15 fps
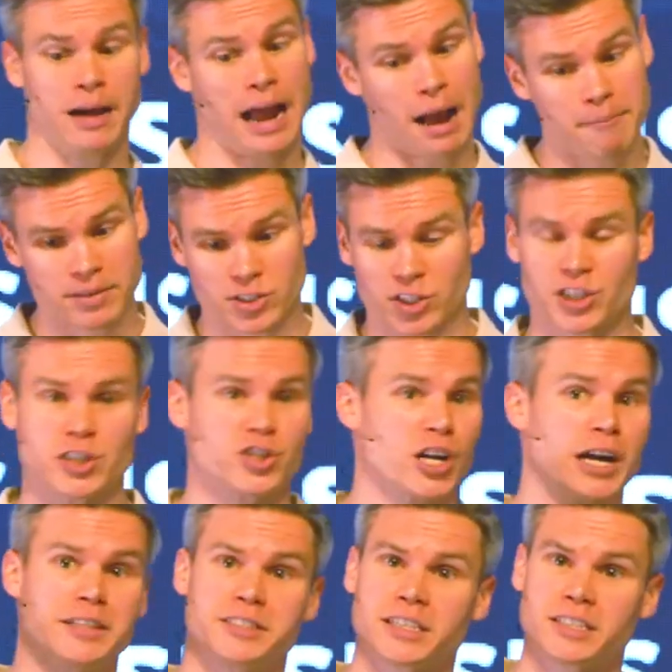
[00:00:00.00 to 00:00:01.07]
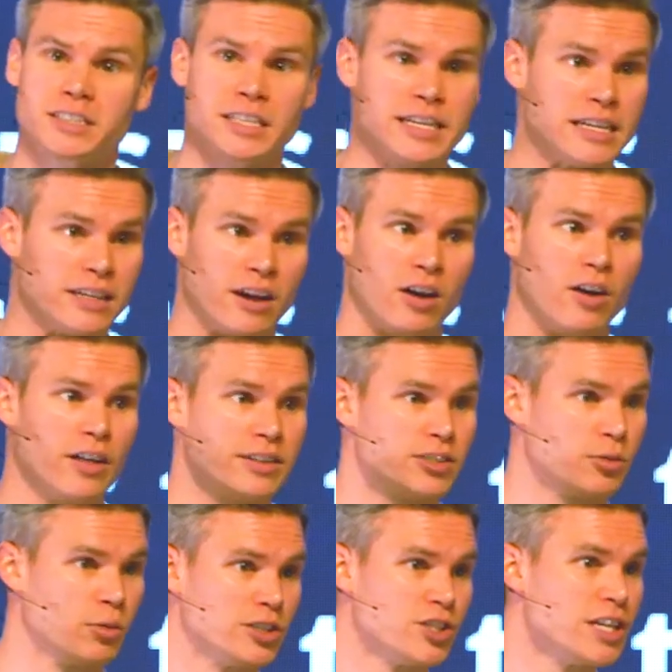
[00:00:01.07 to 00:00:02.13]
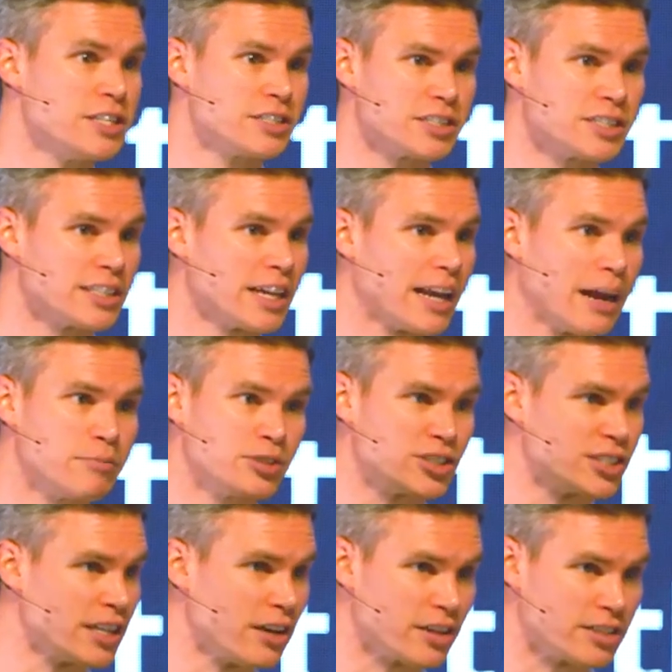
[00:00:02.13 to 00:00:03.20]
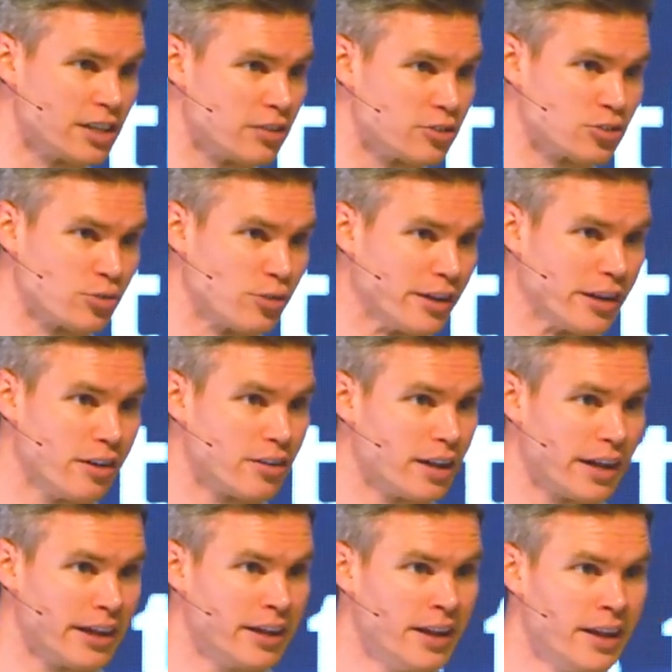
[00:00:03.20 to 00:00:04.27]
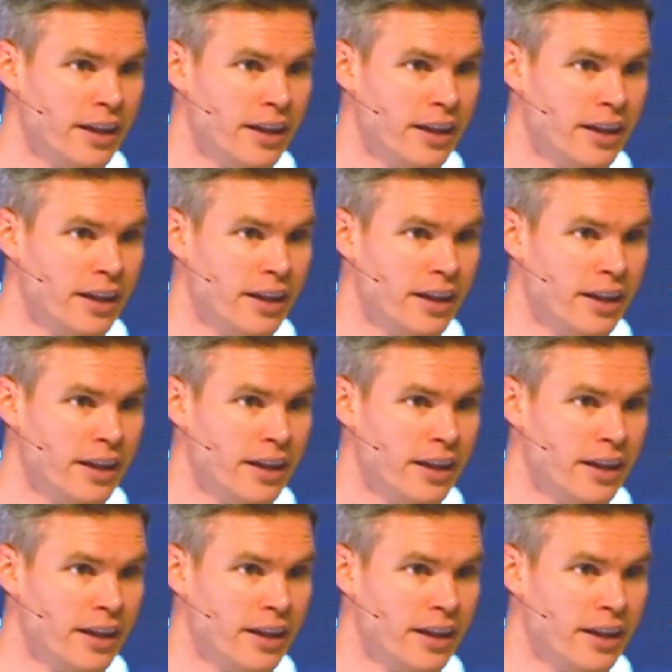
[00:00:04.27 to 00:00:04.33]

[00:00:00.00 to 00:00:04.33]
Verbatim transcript: I'm just in John 16, y'all. That's Jesus said. I'm just here to tell the story, okay?